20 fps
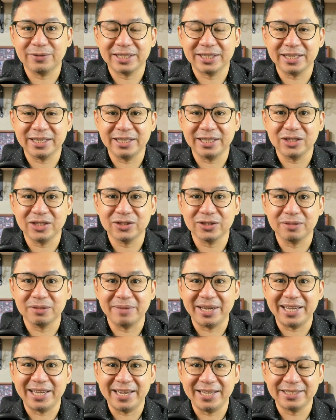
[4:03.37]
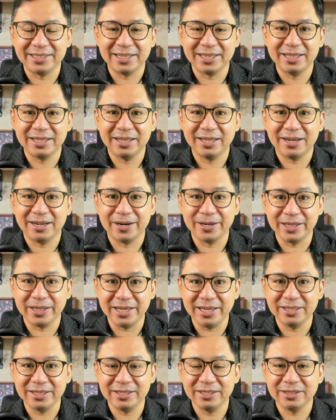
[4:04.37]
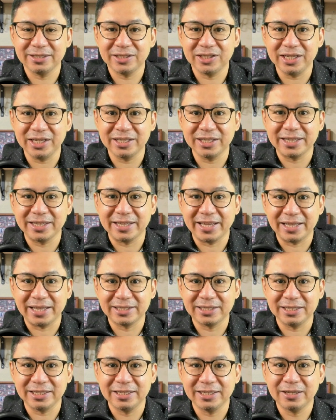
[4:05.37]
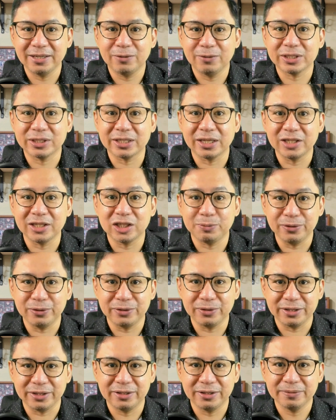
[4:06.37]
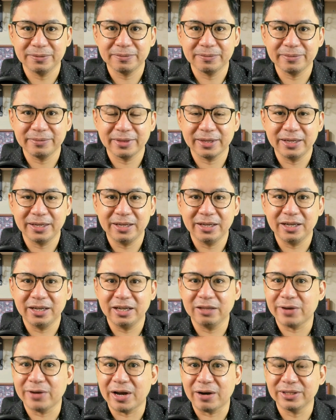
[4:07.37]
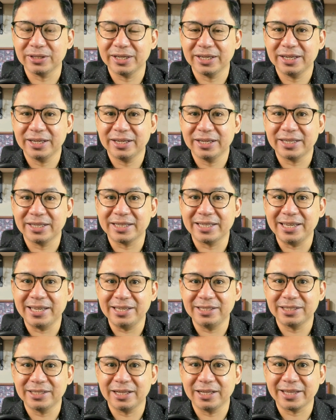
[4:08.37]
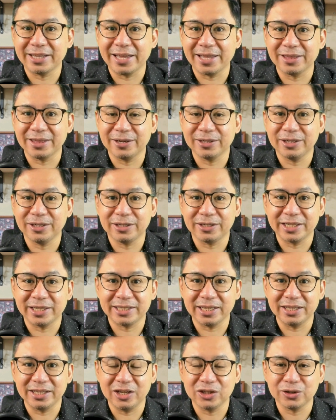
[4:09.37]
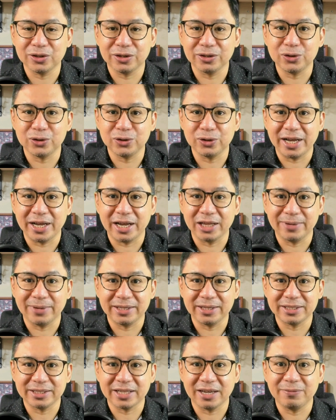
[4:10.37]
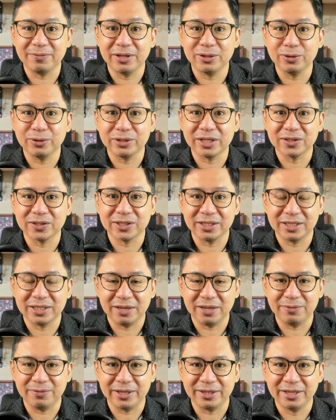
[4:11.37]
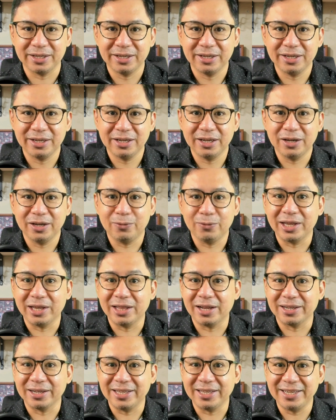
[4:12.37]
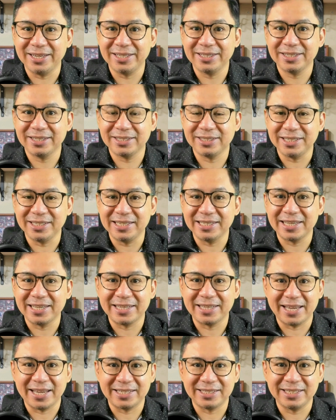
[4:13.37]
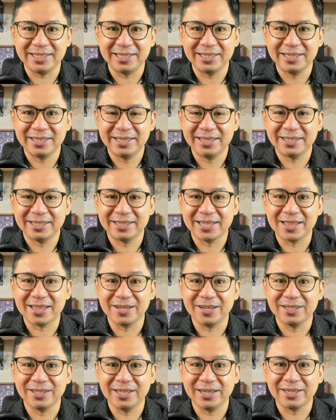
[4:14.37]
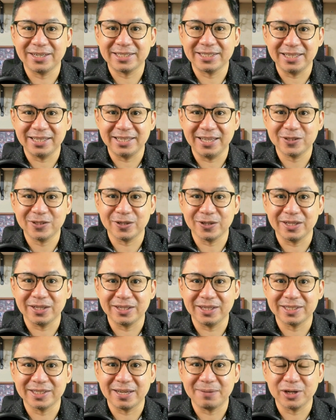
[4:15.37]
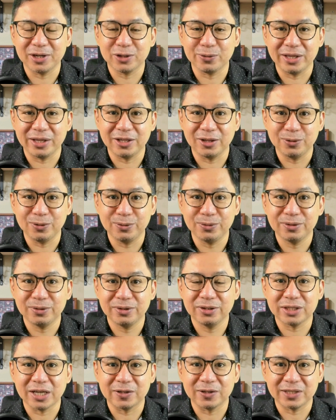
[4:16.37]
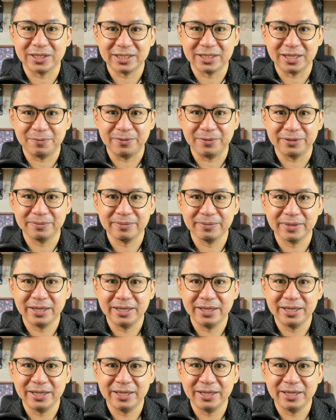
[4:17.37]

of resignation by Hazel, Arlene, Jean, and Nancy was undisputed. It found that Hazel tendered her resignation on July 27, 2007, while Arlene, Jean, and Nancy tendered their resignation on December 22, 2007.